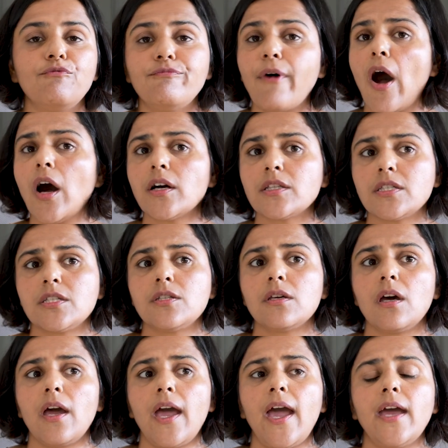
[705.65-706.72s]
Fox
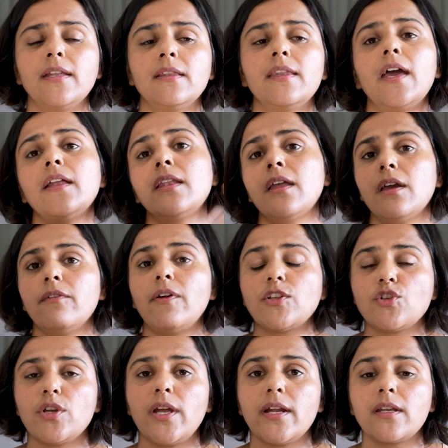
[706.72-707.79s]
and then
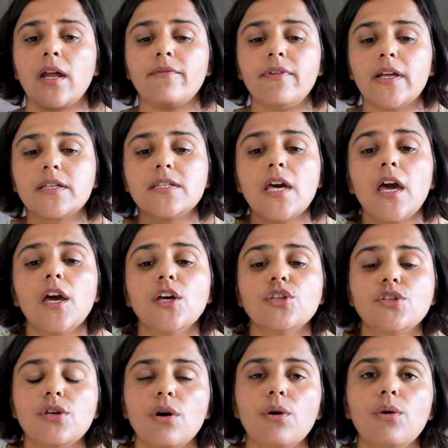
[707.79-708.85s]
eventually at Netflix.
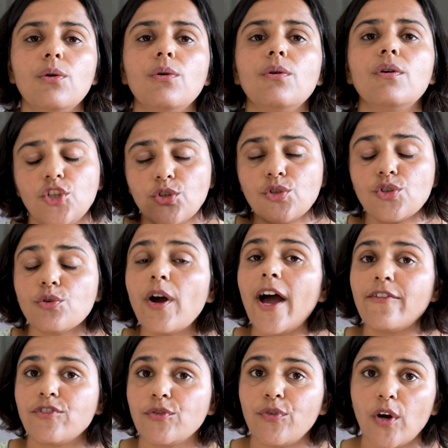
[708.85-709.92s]
So you do
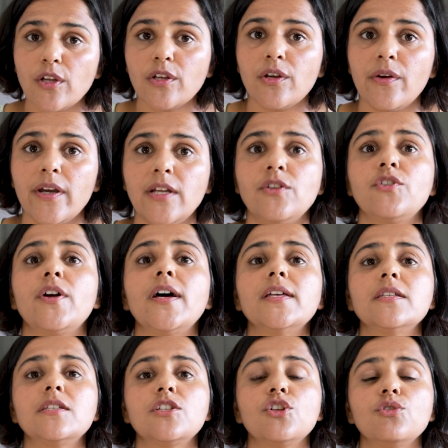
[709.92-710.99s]
have to follow your
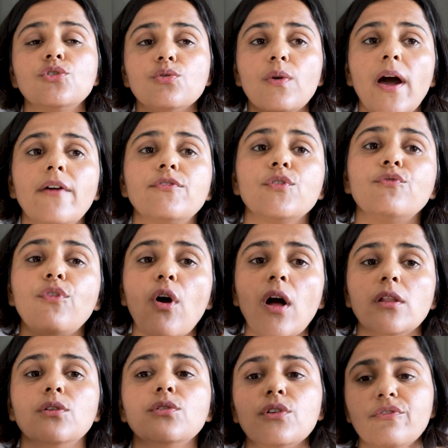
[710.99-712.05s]
interest, you do have to
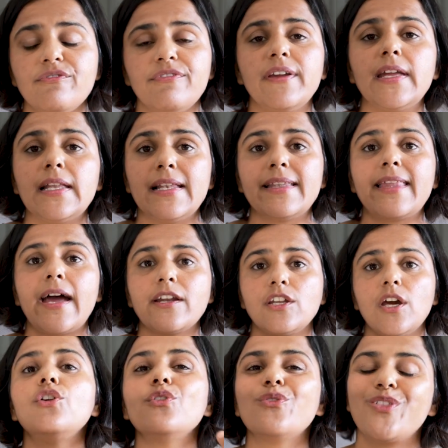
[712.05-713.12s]
follow the field
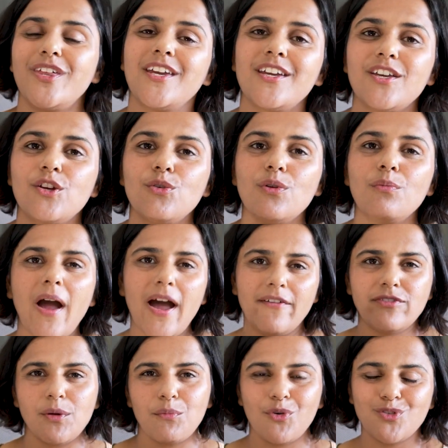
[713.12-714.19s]
that you think you'll
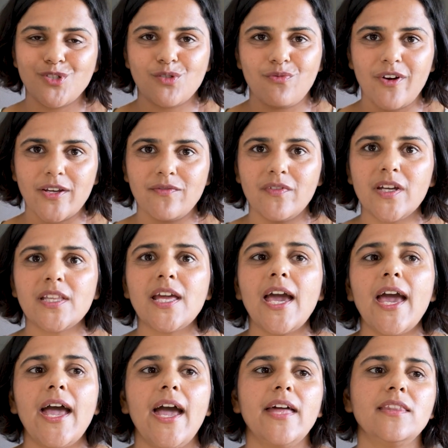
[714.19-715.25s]
have the most fun with,
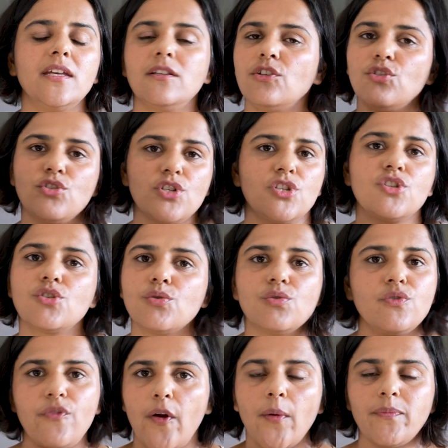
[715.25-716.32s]
and then you just
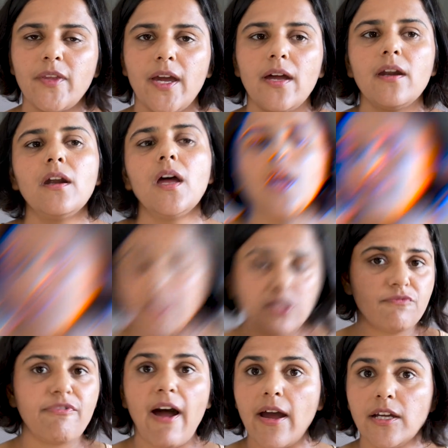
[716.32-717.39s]
choose from there. It's
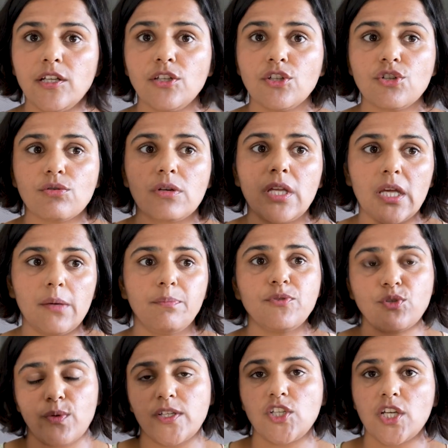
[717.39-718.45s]
fine to keep
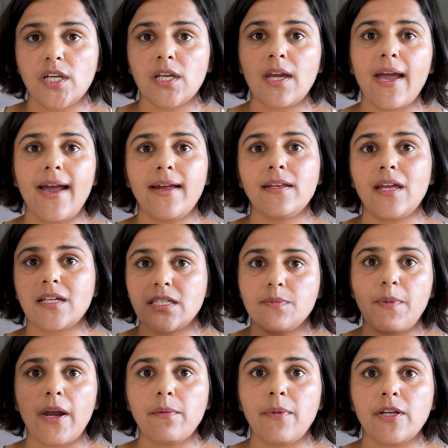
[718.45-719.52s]
switching and
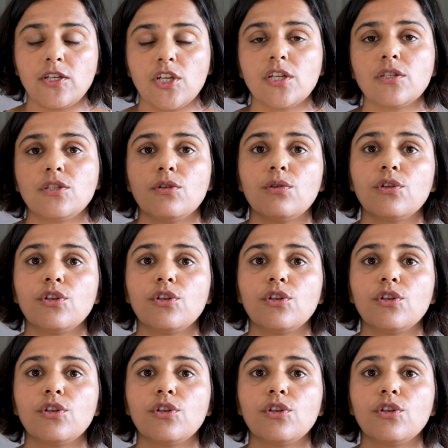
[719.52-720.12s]
experimenting. So